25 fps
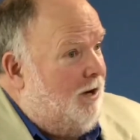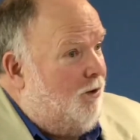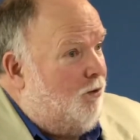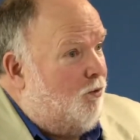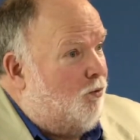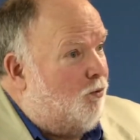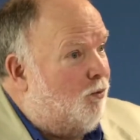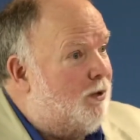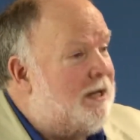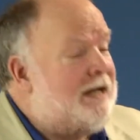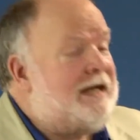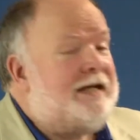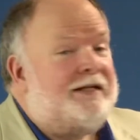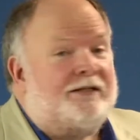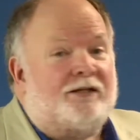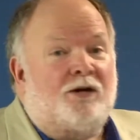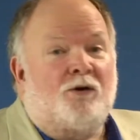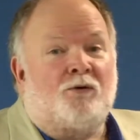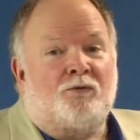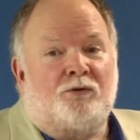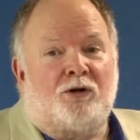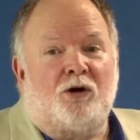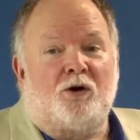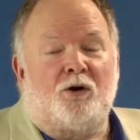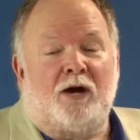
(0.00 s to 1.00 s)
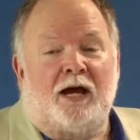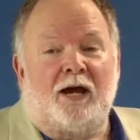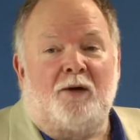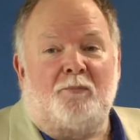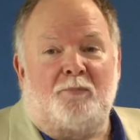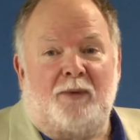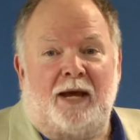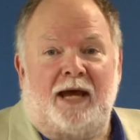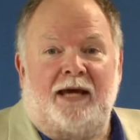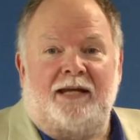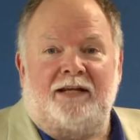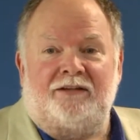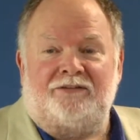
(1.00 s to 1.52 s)
We don't know how
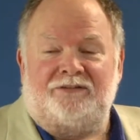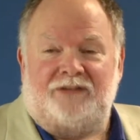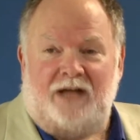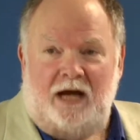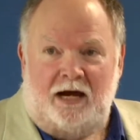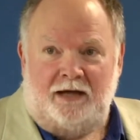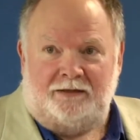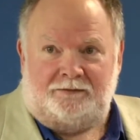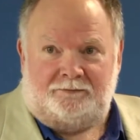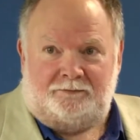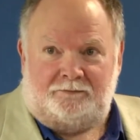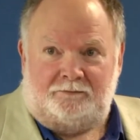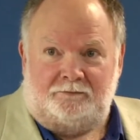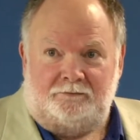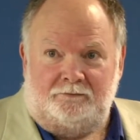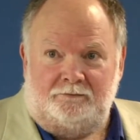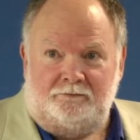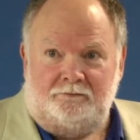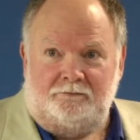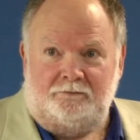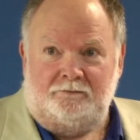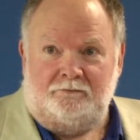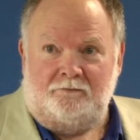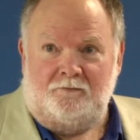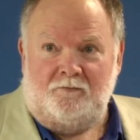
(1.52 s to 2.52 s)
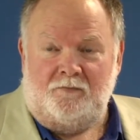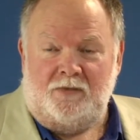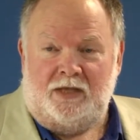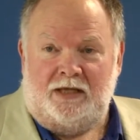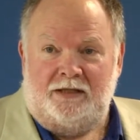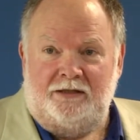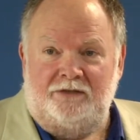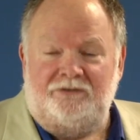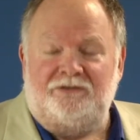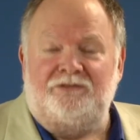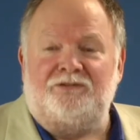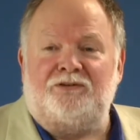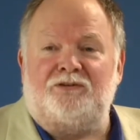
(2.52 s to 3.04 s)
bad it's gotten.
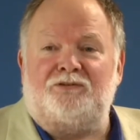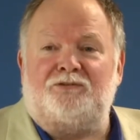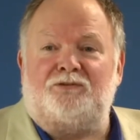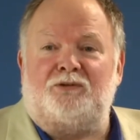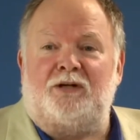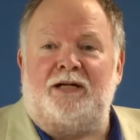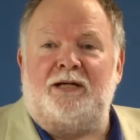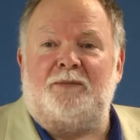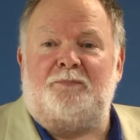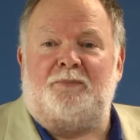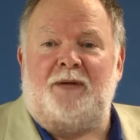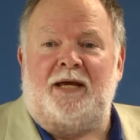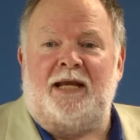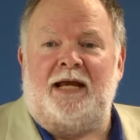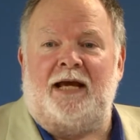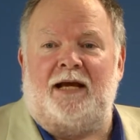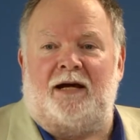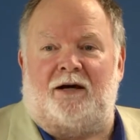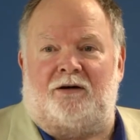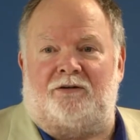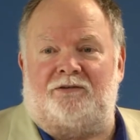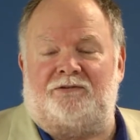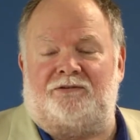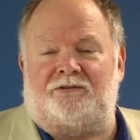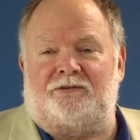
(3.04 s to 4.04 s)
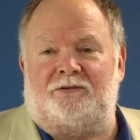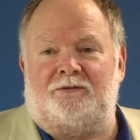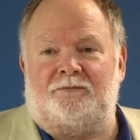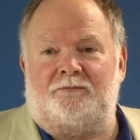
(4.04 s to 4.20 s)
This is Australian Penthouse.